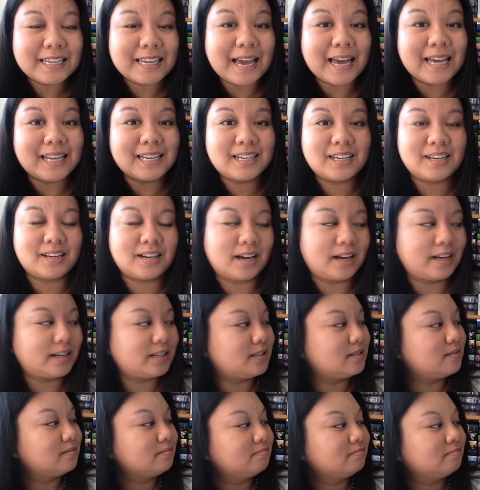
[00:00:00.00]
the end and
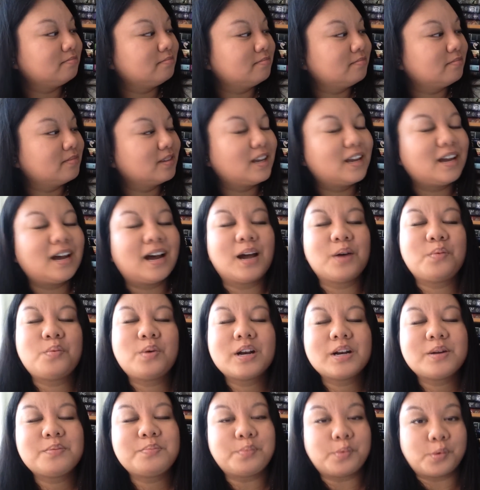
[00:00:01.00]
I I
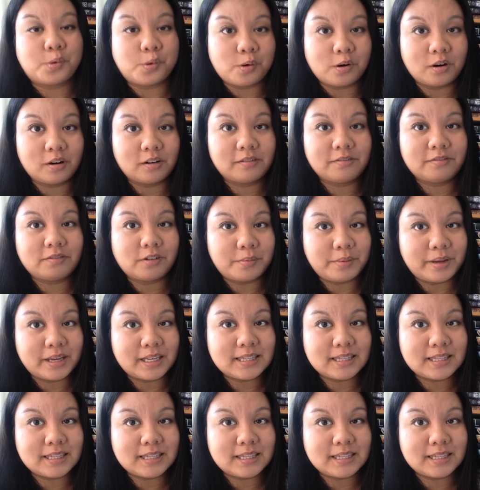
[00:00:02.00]
wanted more from